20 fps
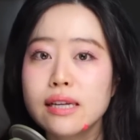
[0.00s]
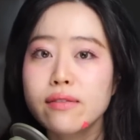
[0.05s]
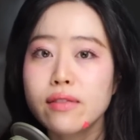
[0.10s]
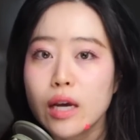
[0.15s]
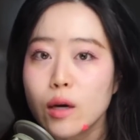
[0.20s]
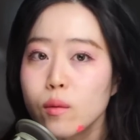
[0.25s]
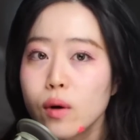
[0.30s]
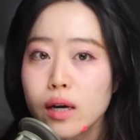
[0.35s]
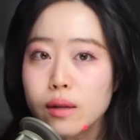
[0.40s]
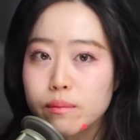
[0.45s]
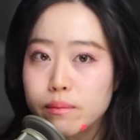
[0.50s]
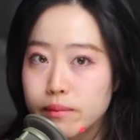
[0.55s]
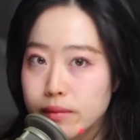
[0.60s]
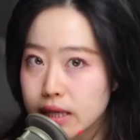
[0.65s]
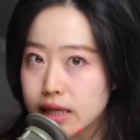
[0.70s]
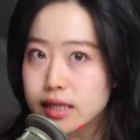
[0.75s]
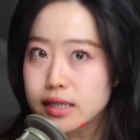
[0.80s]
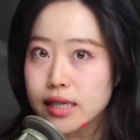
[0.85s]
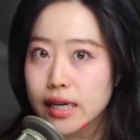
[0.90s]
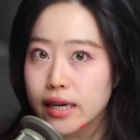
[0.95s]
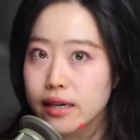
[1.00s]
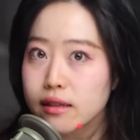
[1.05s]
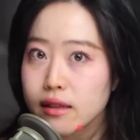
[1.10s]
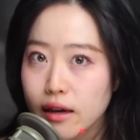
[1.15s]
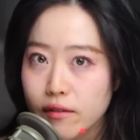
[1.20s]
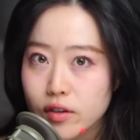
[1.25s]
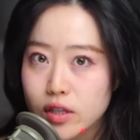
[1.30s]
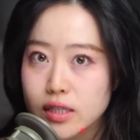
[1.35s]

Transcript: They want military level